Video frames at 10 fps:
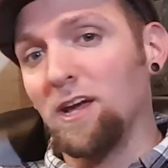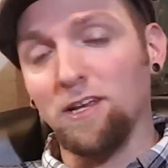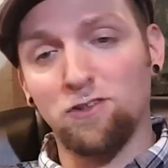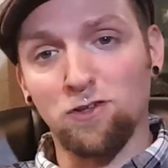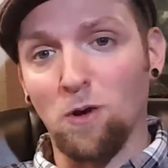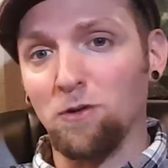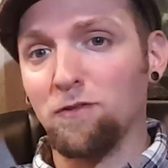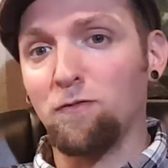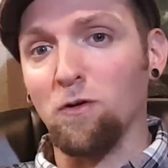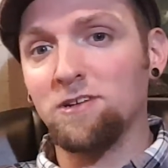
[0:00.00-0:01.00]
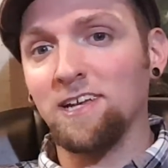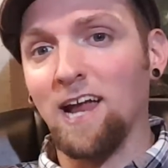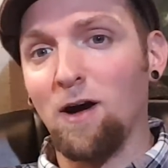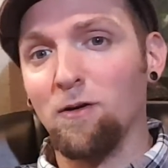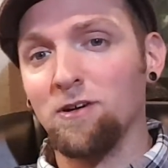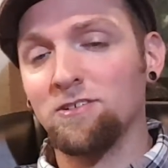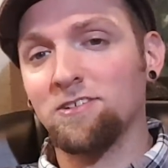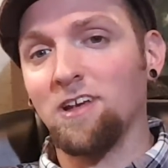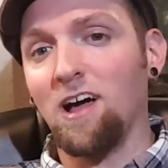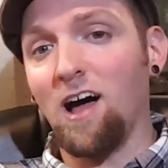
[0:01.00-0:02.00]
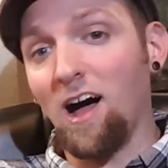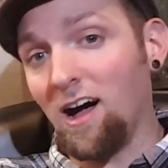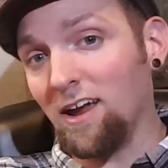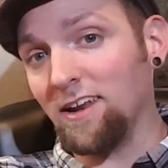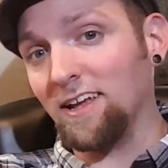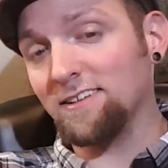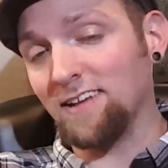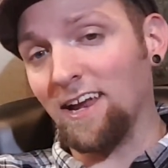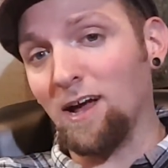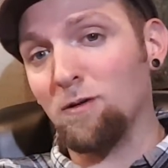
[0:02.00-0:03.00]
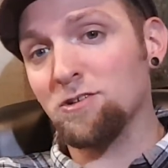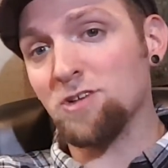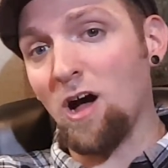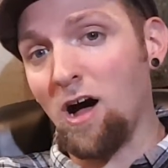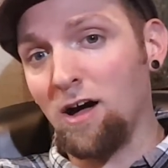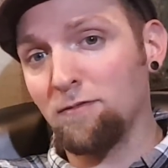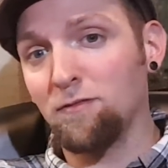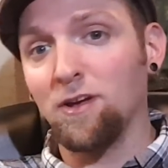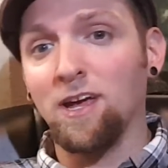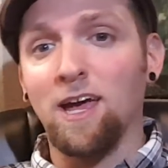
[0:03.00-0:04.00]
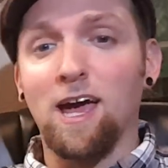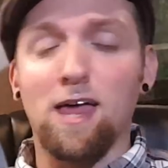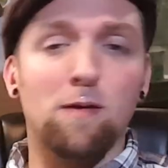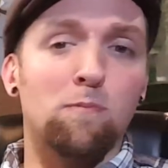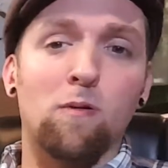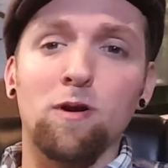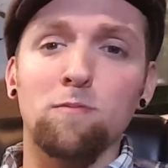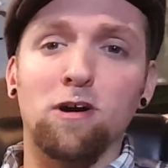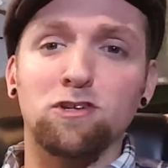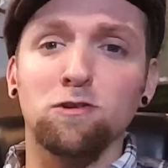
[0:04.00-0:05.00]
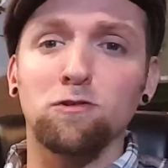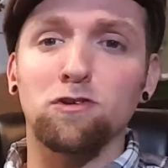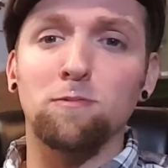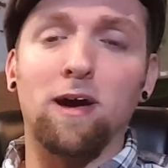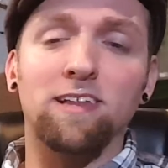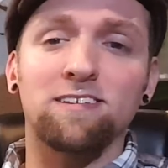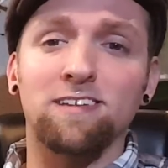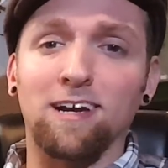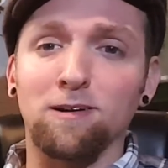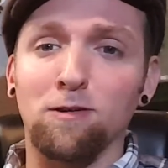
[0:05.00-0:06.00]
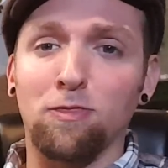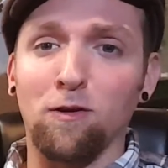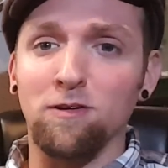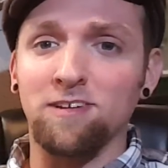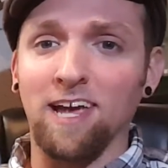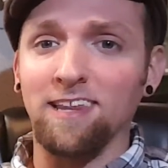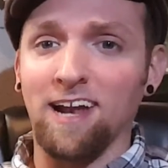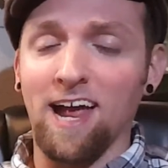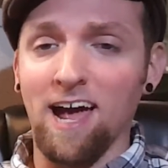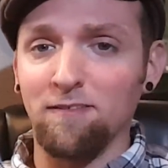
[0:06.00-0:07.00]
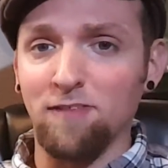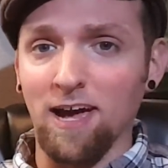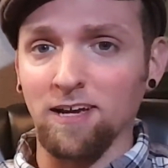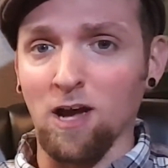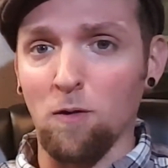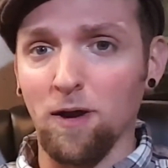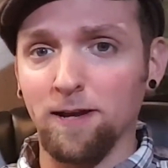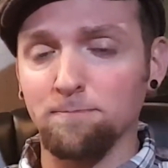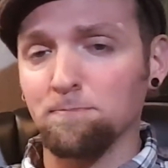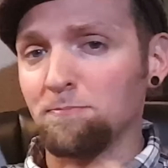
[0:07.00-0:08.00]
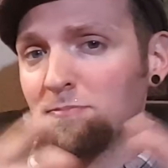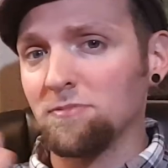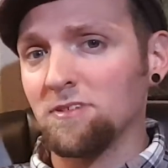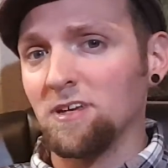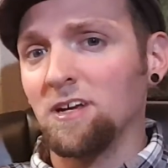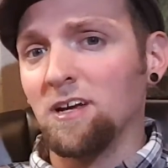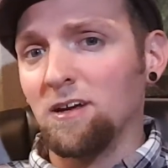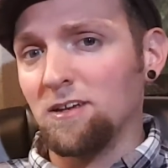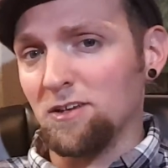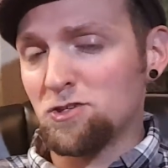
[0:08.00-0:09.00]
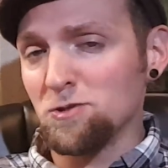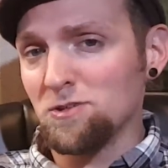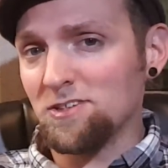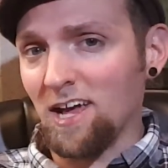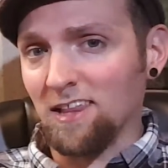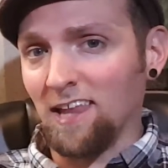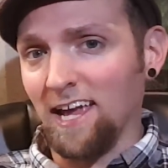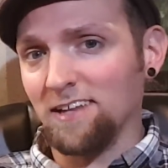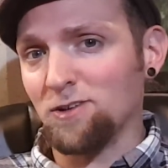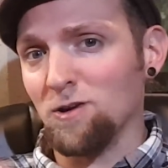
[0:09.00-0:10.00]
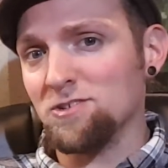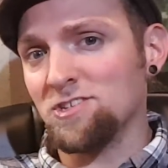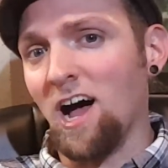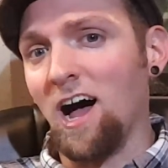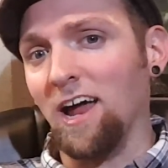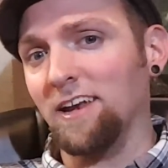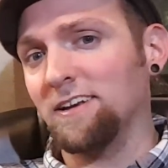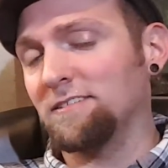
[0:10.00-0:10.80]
You just go with the 14 hours on and 10 hours off. And then pretty much, usually by the 2nd or 3rd day that I have that going, as soon as that light turns on,